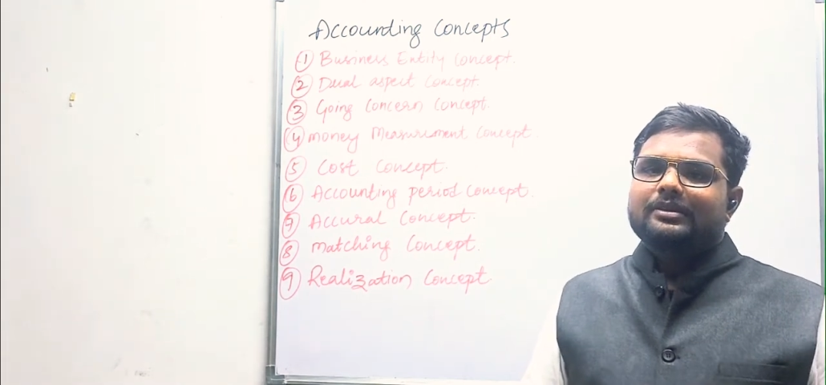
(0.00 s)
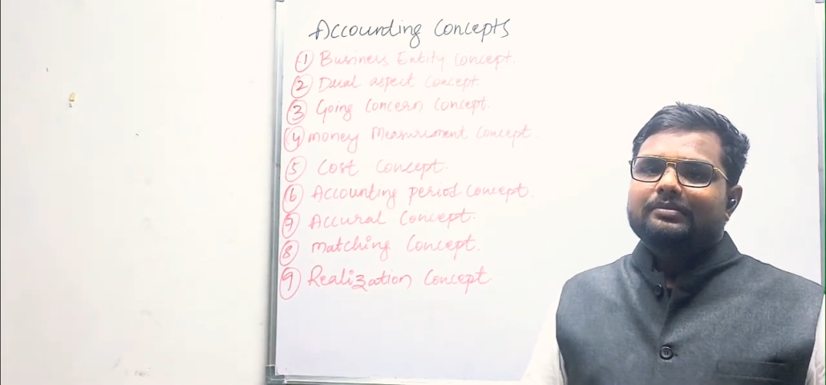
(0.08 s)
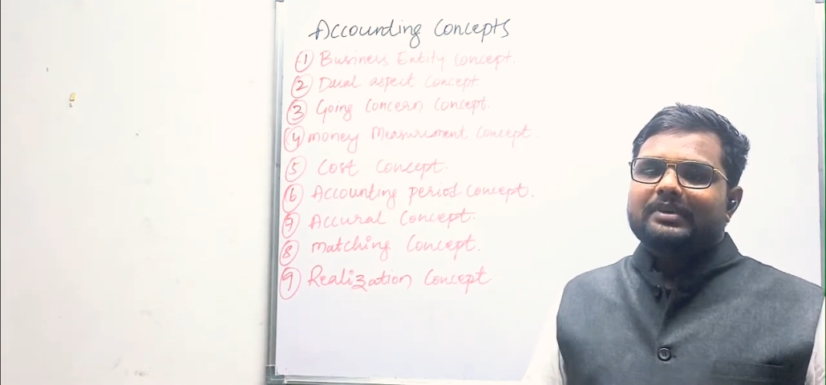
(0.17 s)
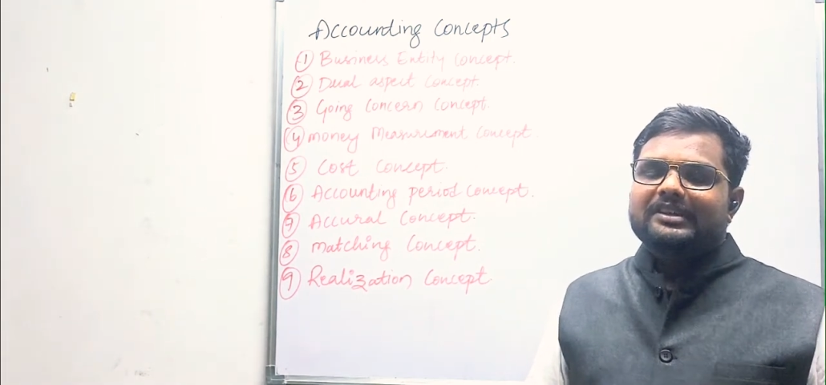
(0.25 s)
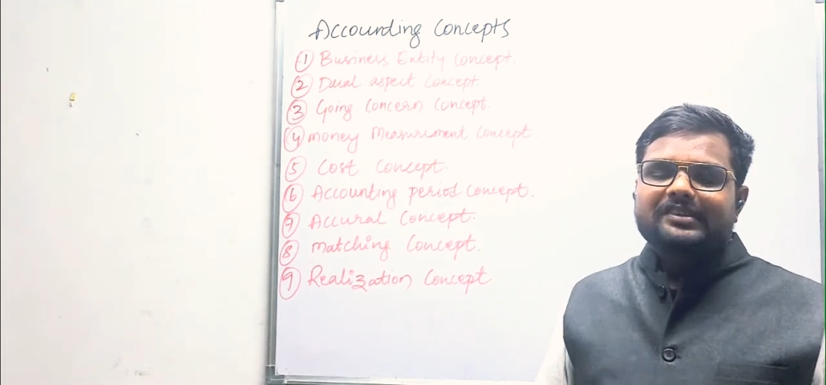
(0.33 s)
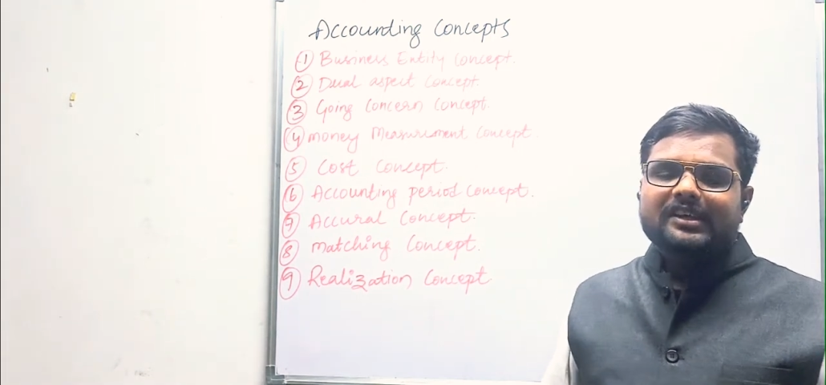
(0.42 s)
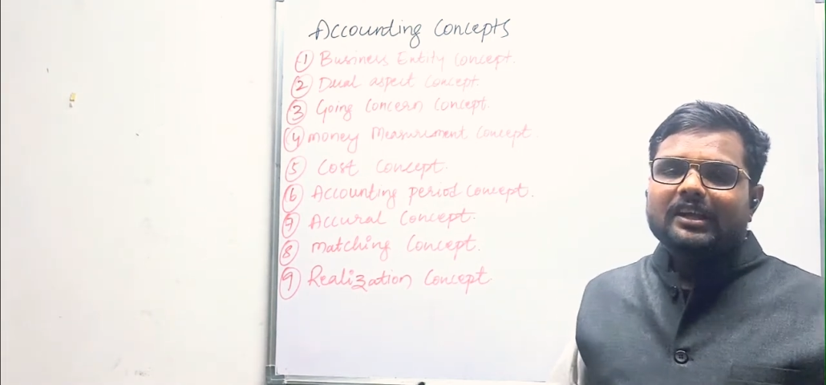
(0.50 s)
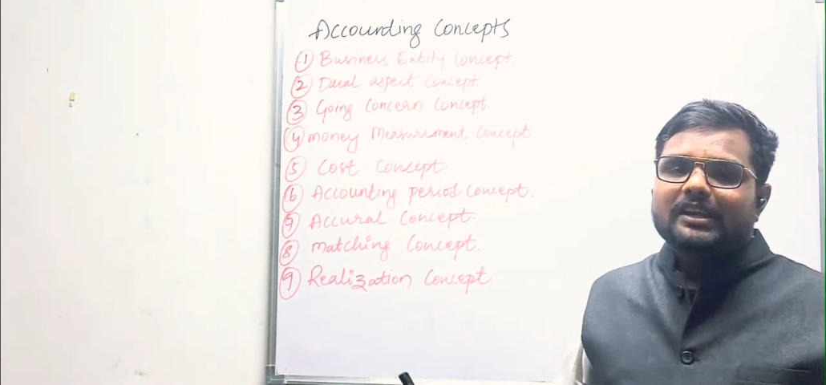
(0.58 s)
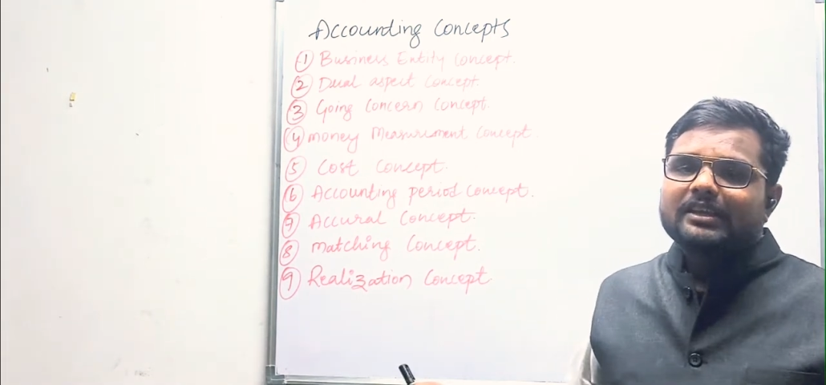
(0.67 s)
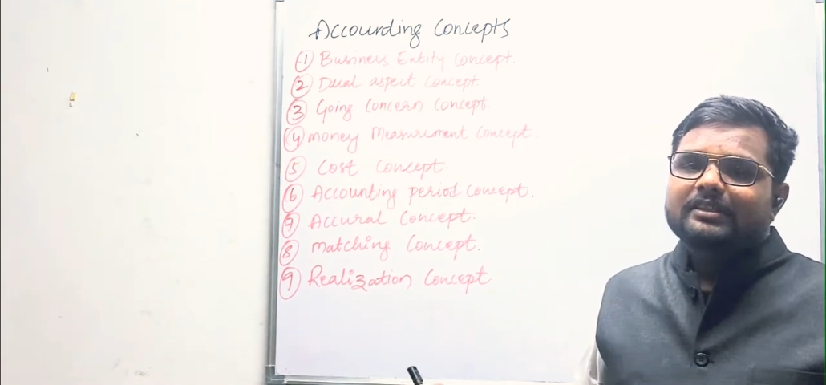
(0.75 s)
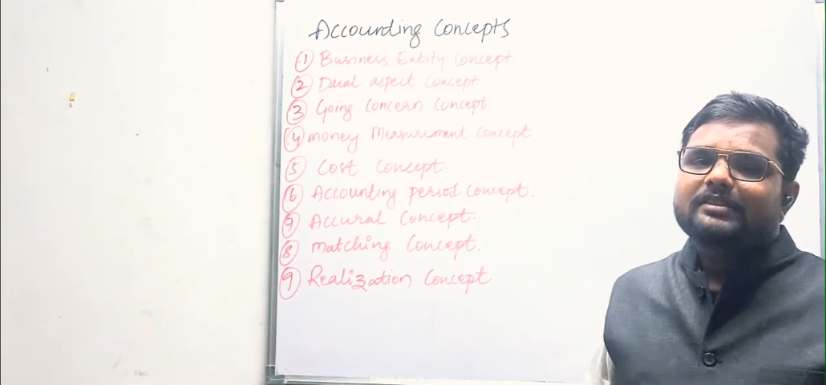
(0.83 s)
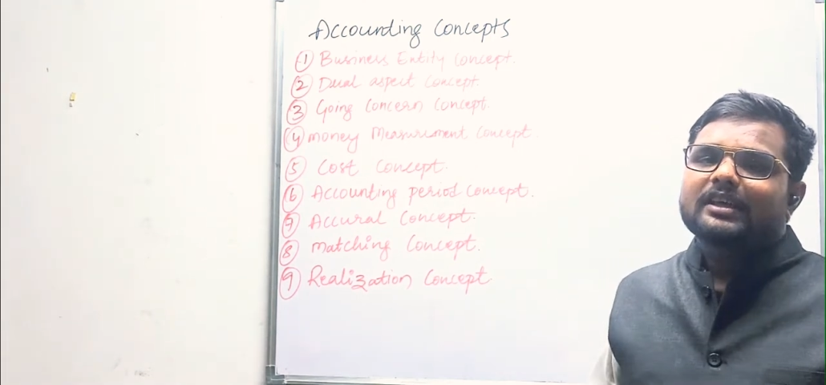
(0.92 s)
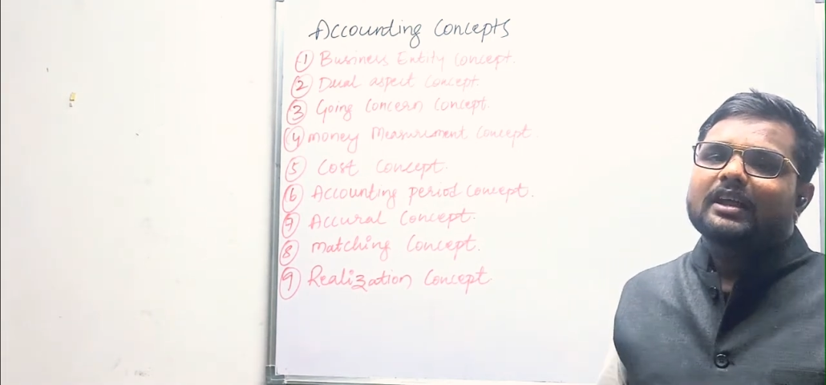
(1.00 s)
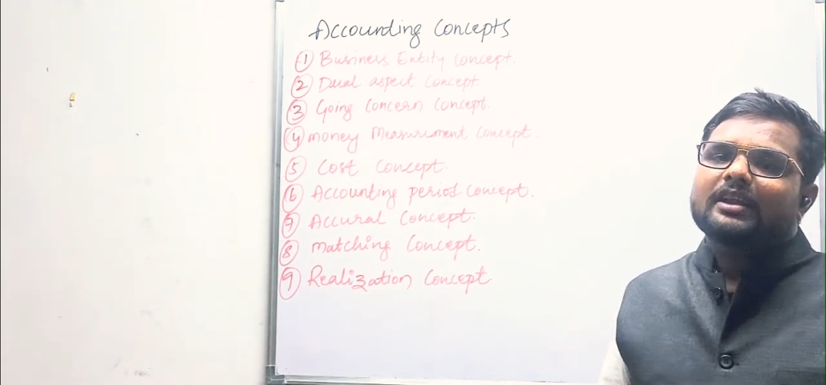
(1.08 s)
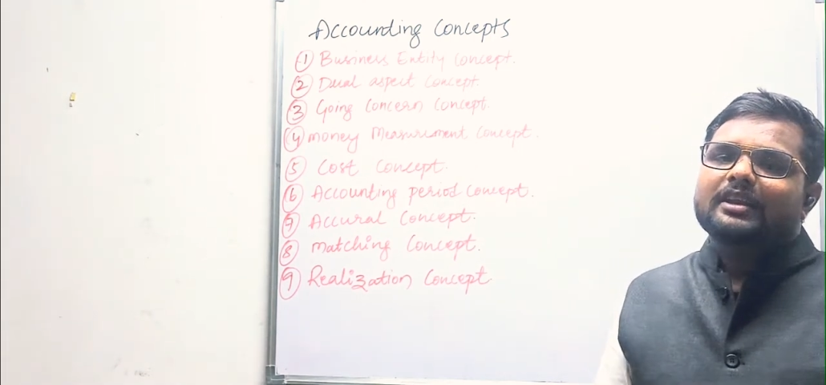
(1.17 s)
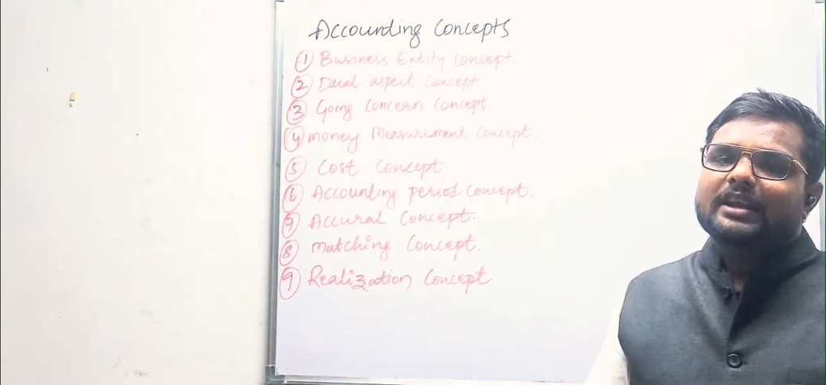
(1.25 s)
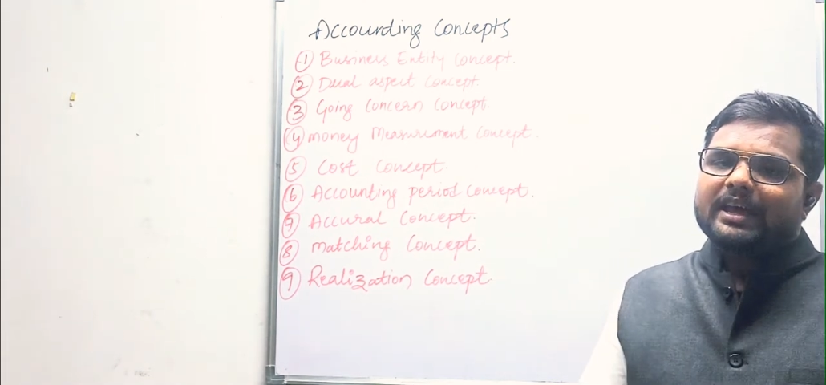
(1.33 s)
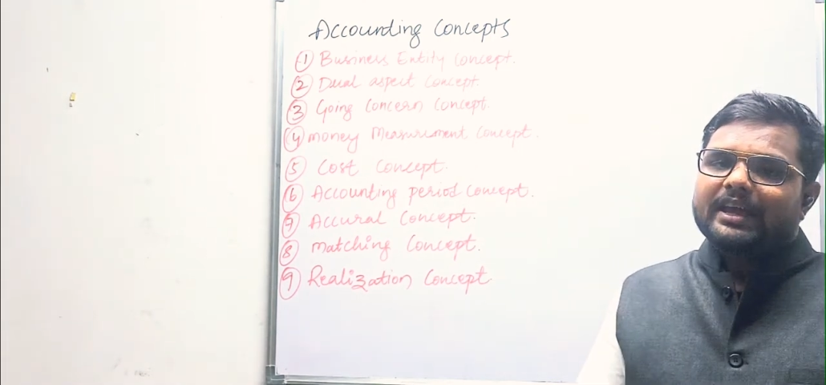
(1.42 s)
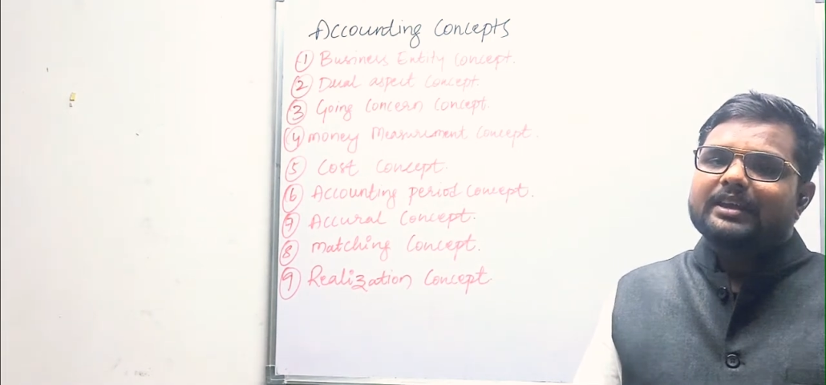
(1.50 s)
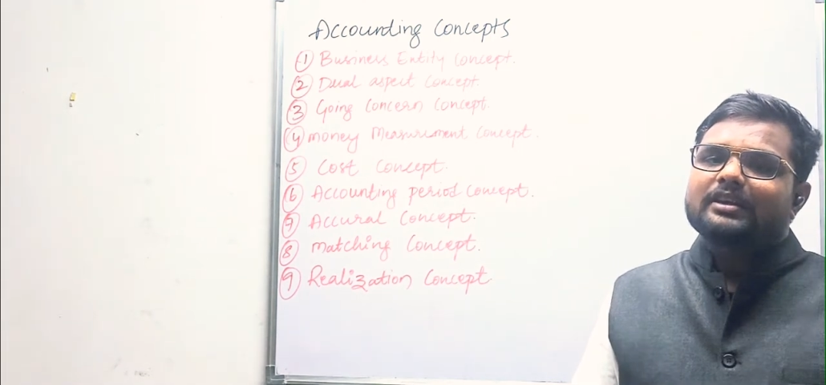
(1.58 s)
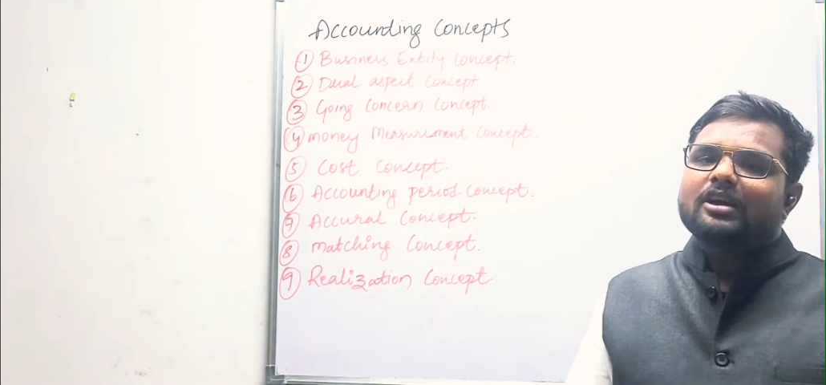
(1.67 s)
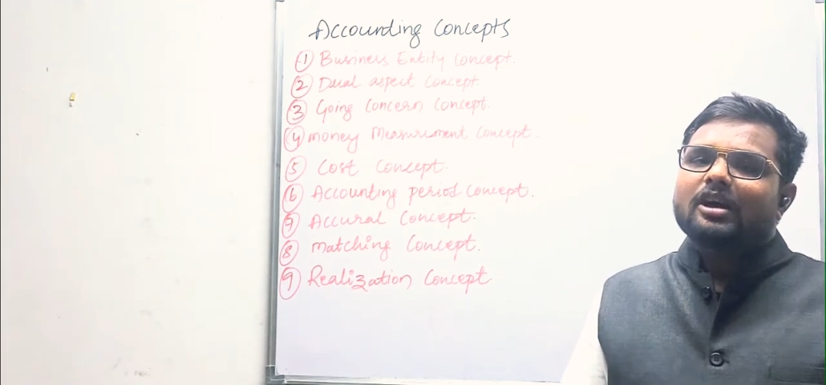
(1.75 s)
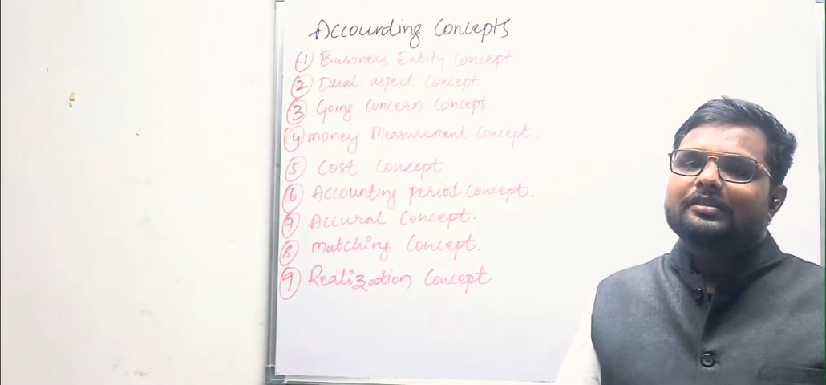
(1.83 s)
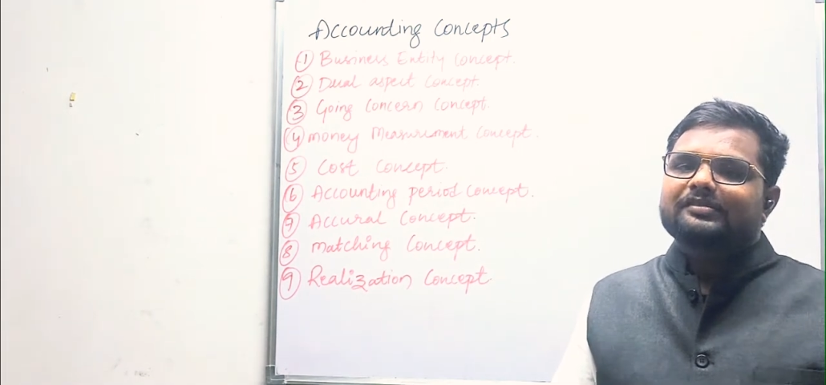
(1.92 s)
Basically there are
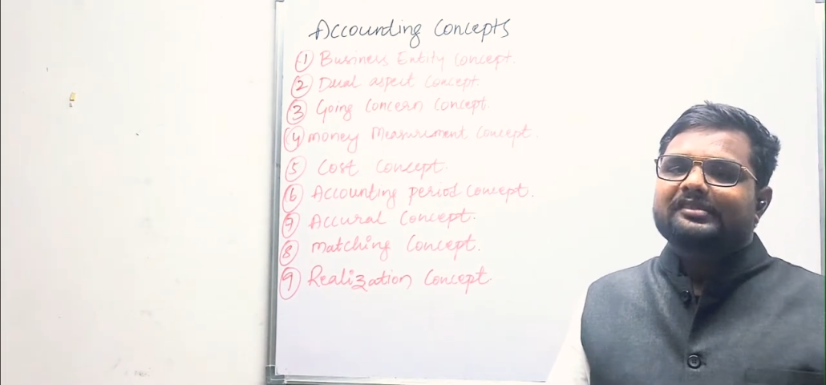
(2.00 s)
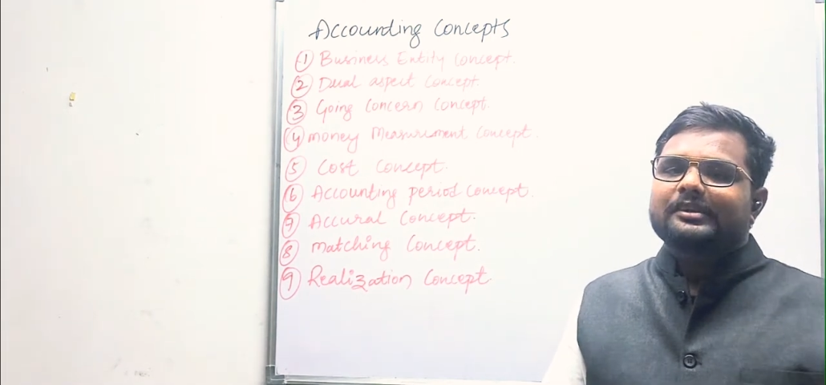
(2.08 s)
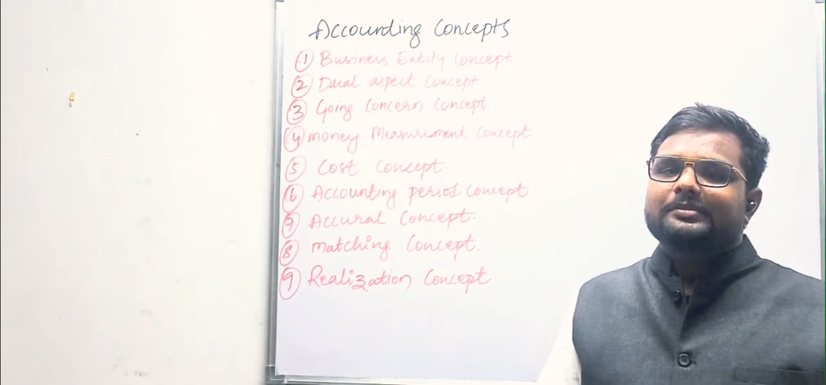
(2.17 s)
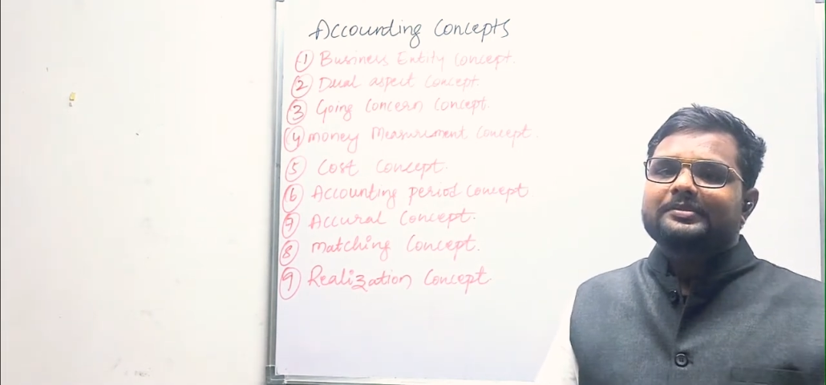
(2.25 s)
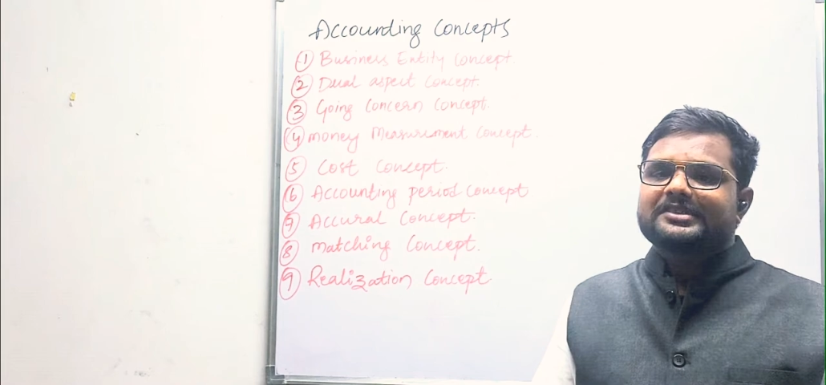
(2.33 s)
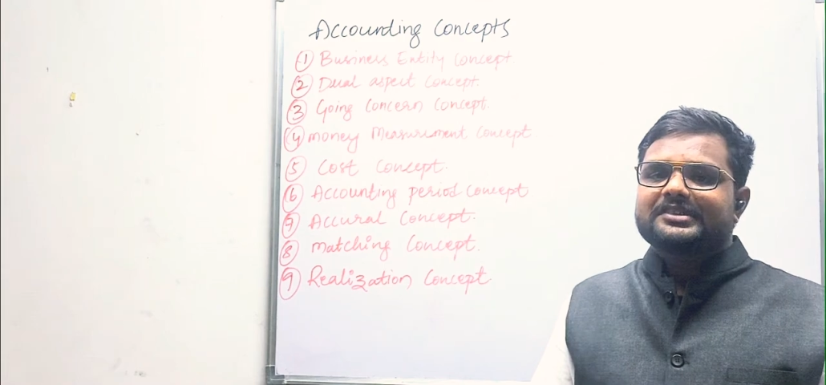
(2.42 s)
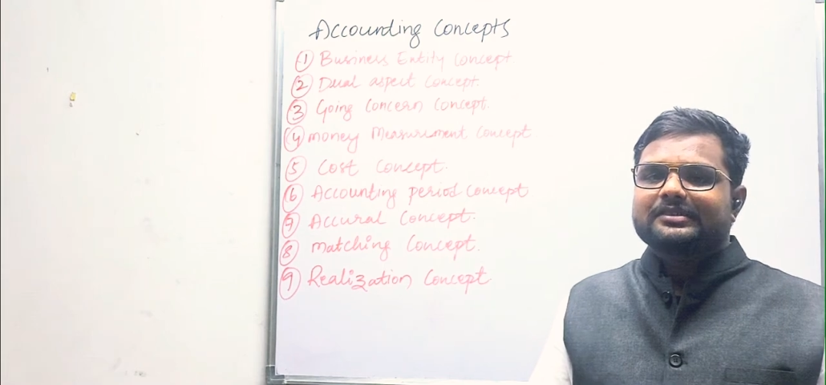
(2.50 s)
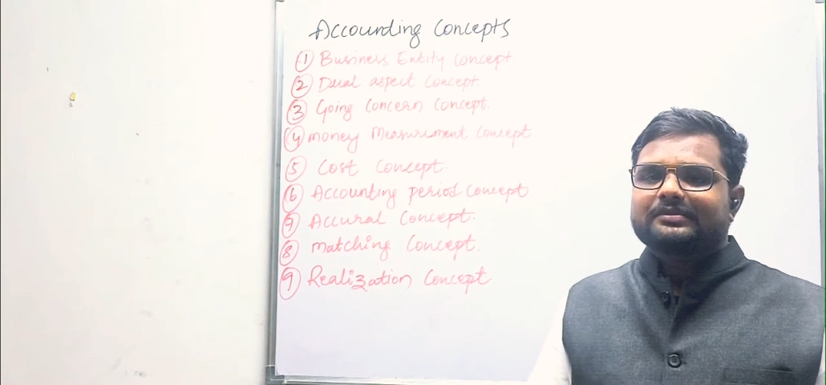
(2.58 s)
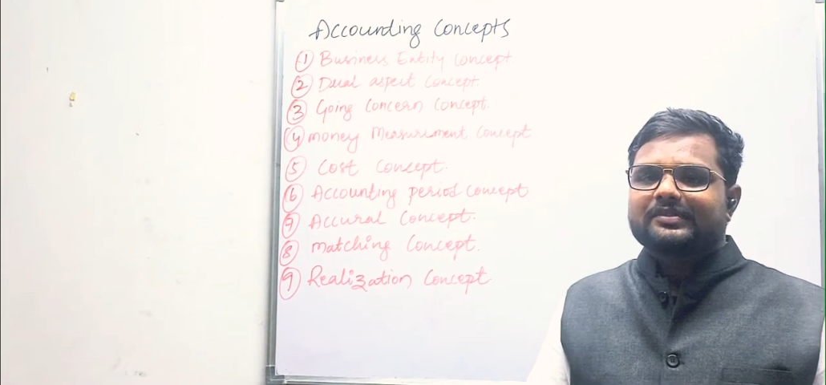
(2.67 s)
9 concepts